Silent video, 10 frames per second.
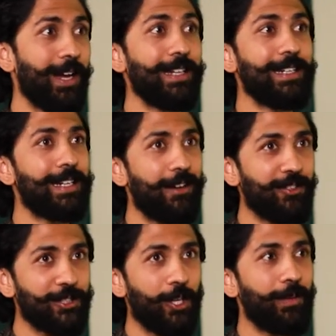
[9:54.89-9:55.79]
I did have
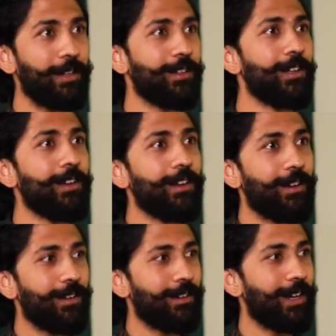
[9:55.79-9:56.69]
a job at
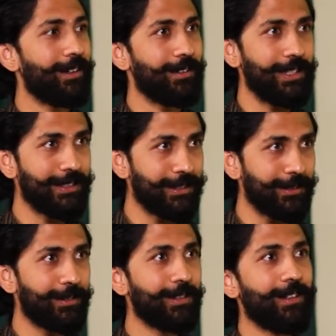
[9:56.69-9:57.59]
at a
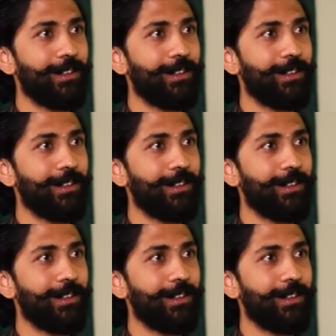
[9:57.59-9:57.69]
decent